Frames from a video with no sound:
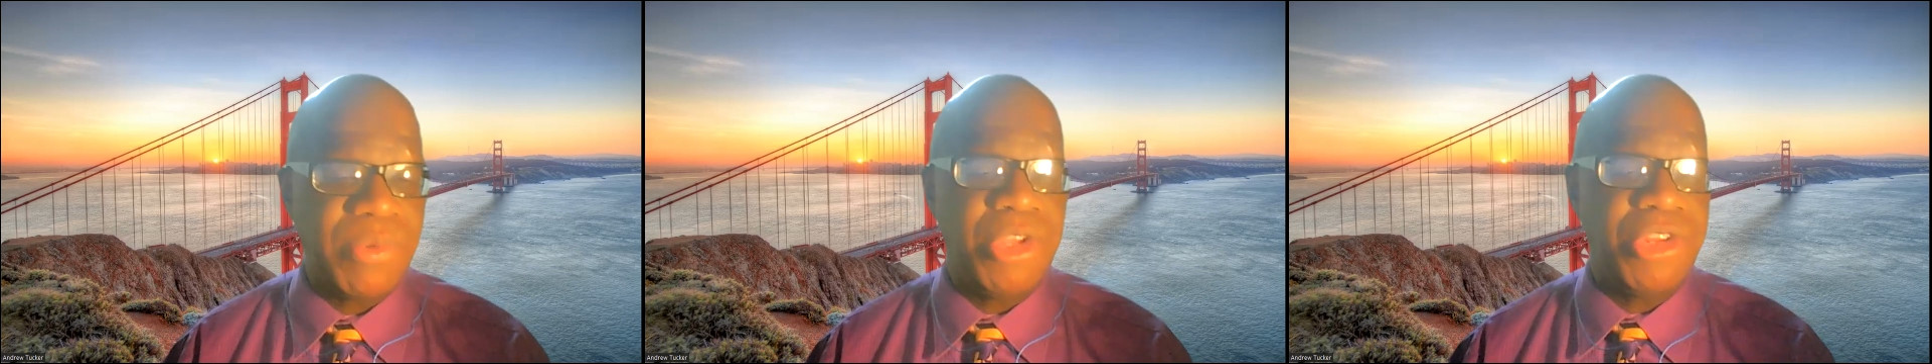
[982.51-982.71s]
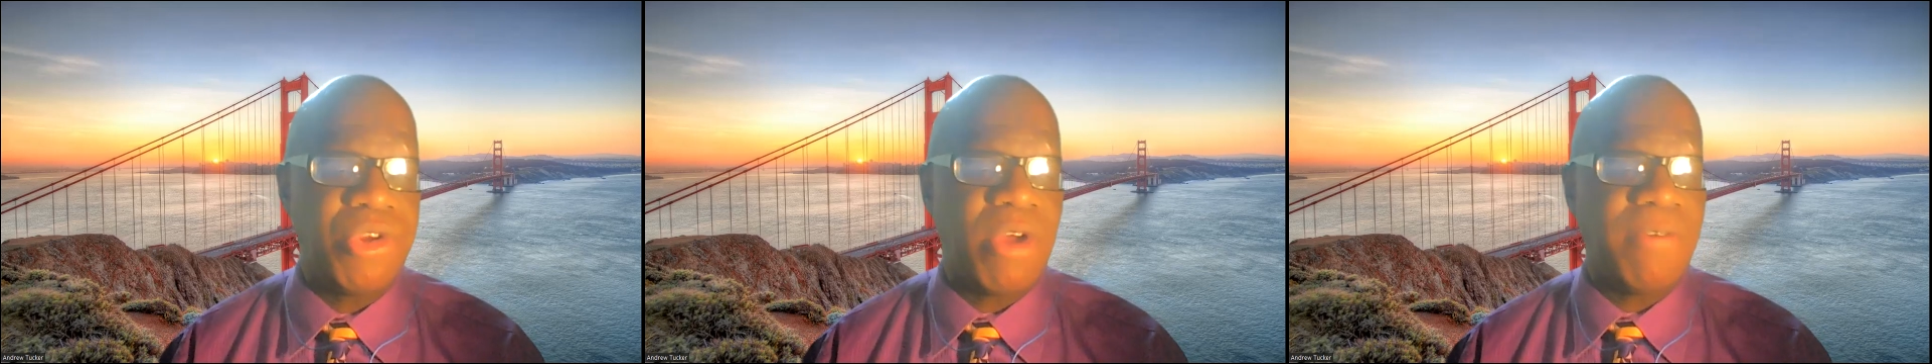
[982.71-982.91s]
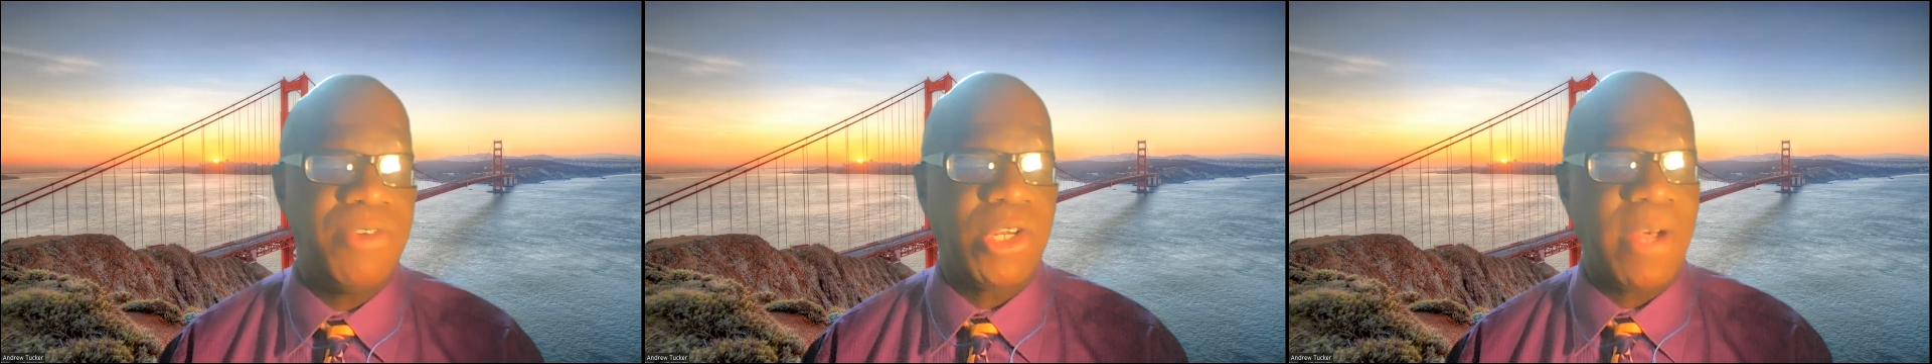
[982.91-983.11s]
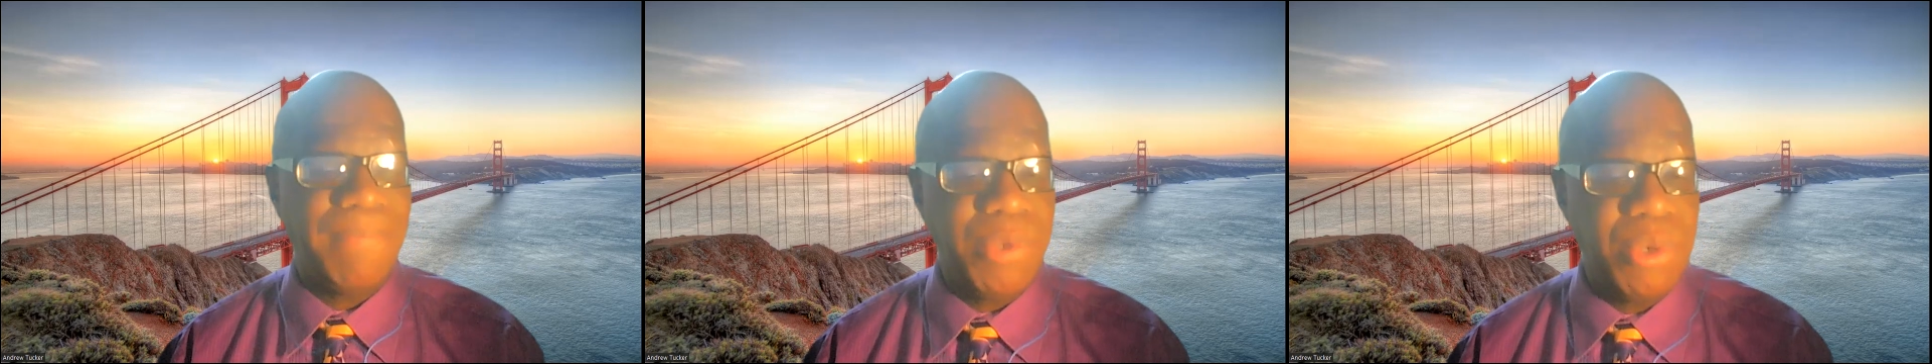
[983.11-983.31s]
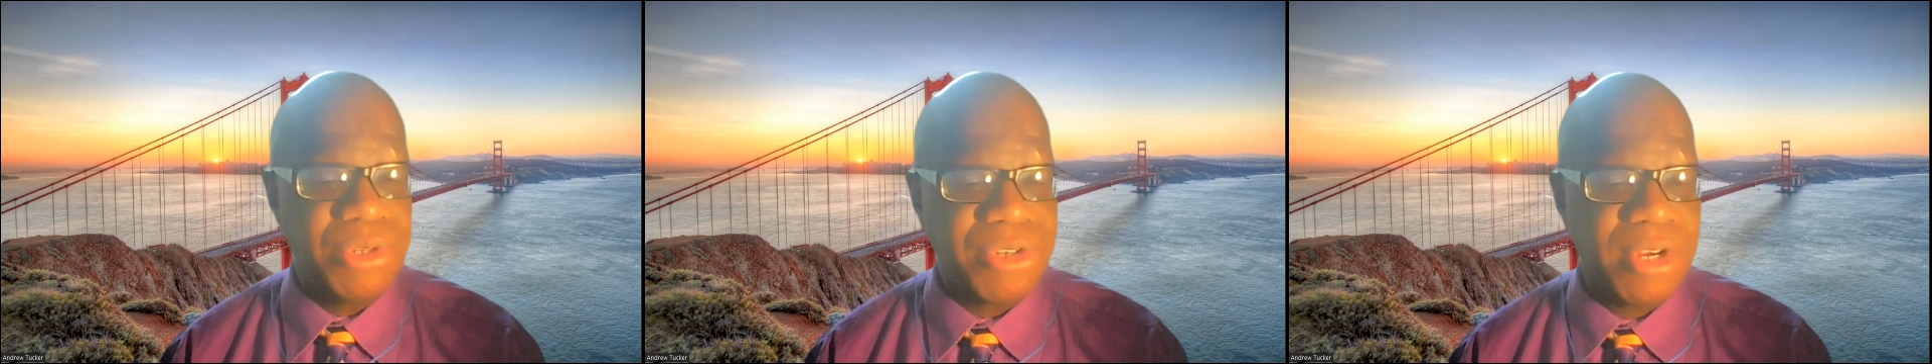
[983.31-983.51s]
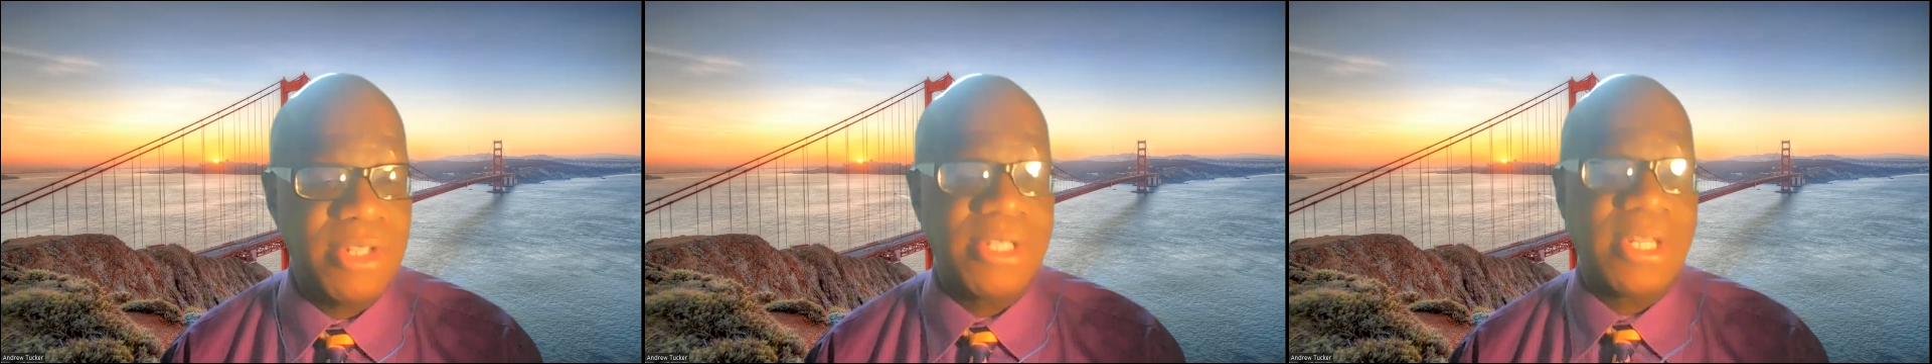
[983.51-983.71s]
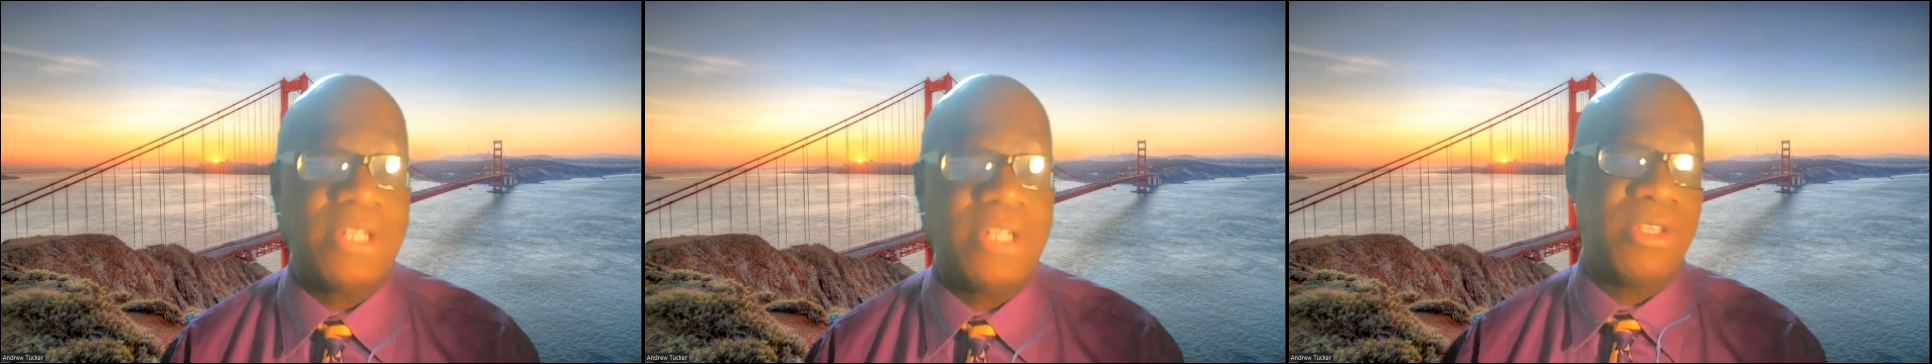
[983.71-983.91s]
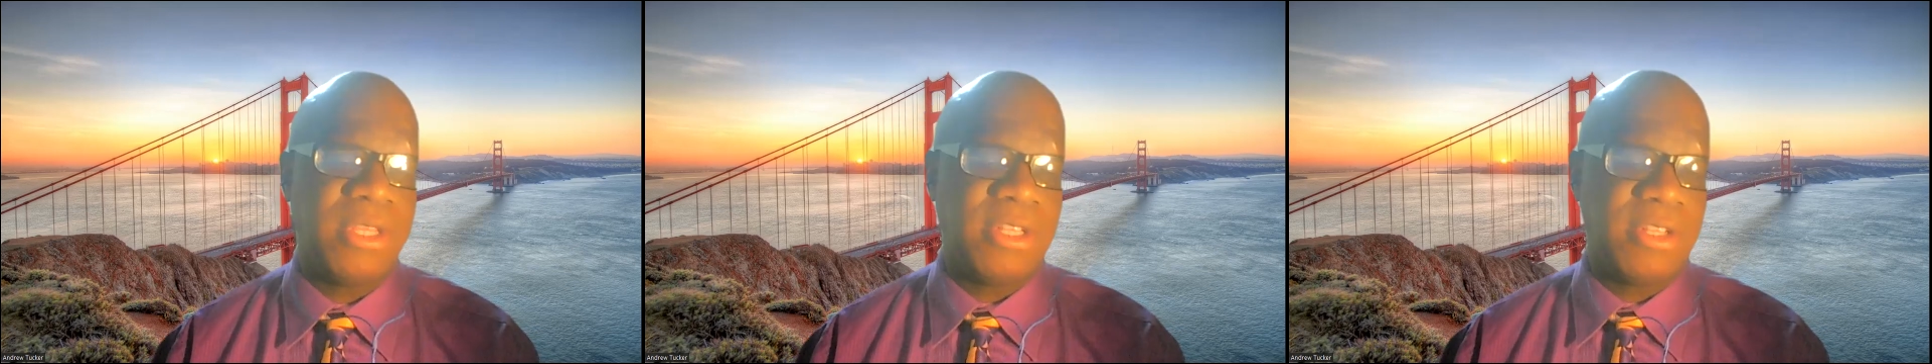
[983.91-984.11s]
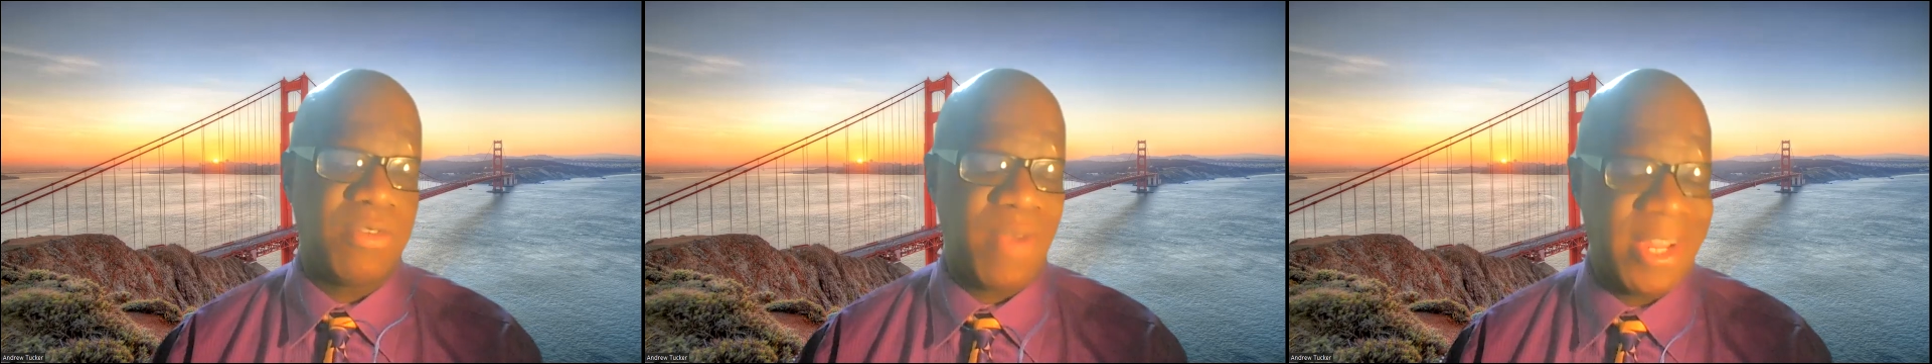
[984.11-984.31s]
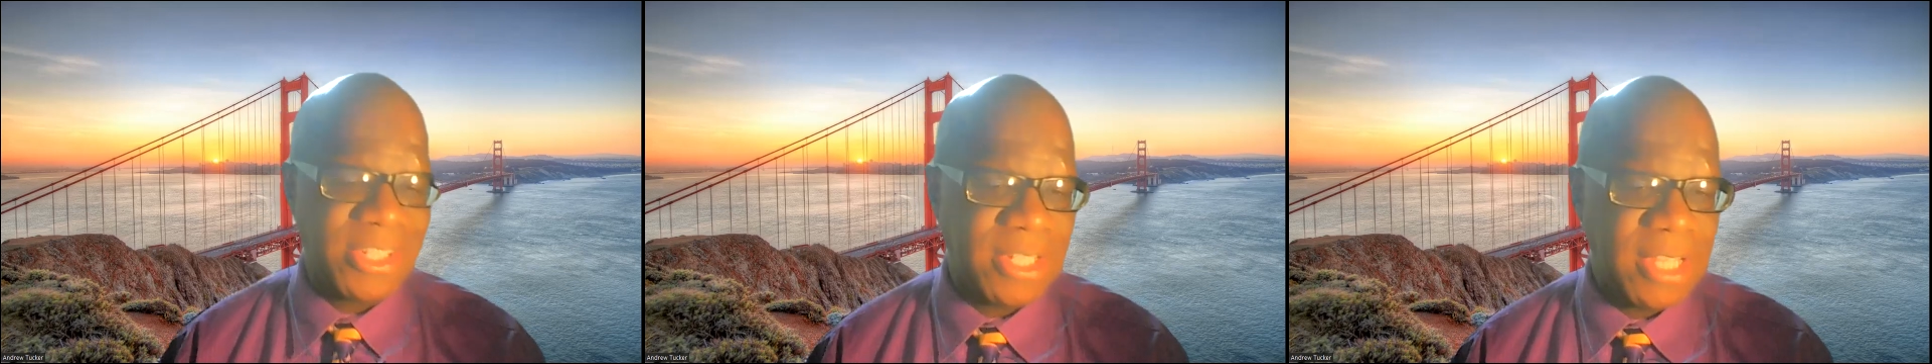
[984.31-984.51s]
when you turn off your computers and it's
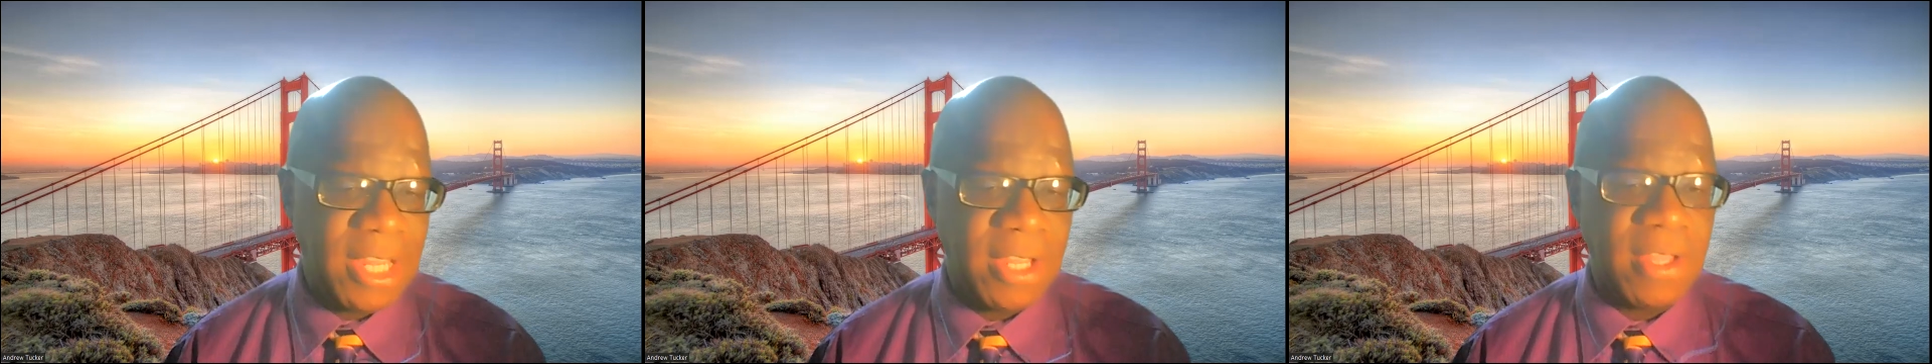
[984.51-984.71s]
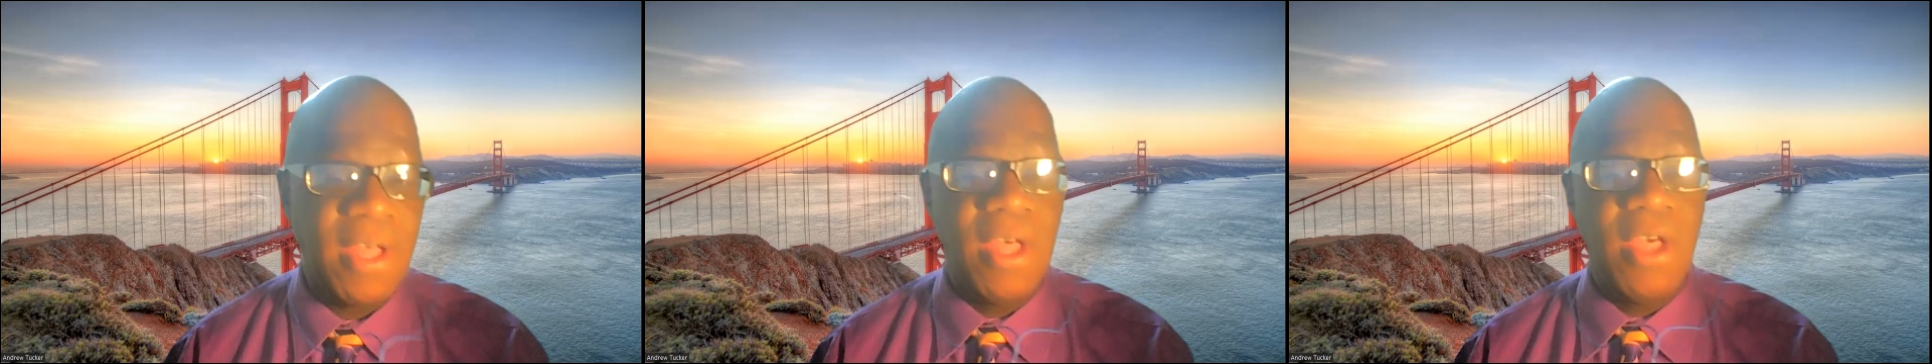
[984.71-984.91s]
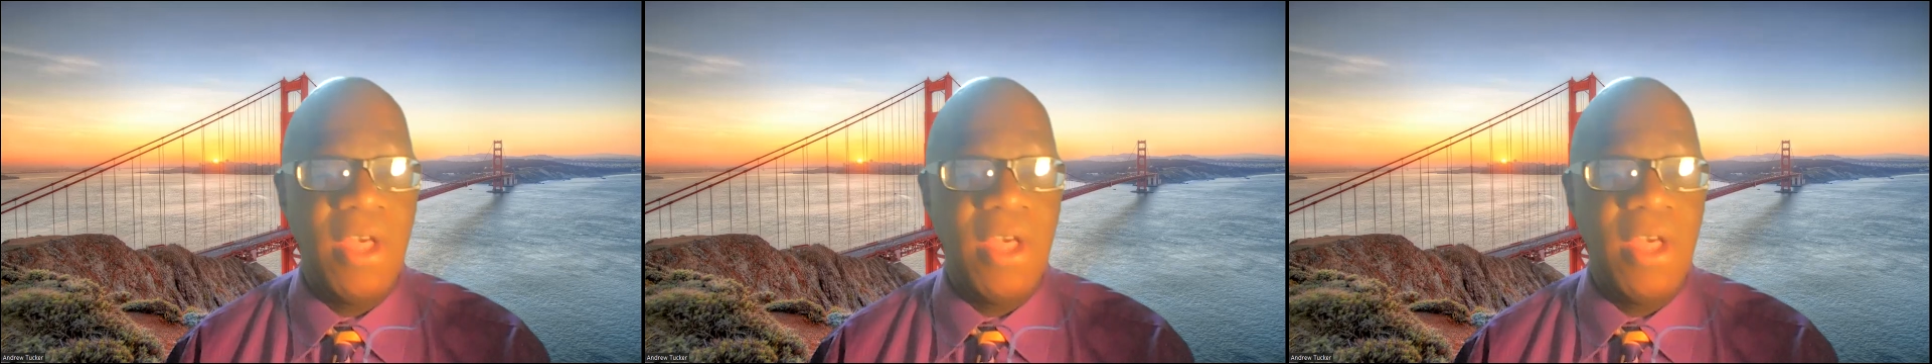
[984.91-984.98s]
resting,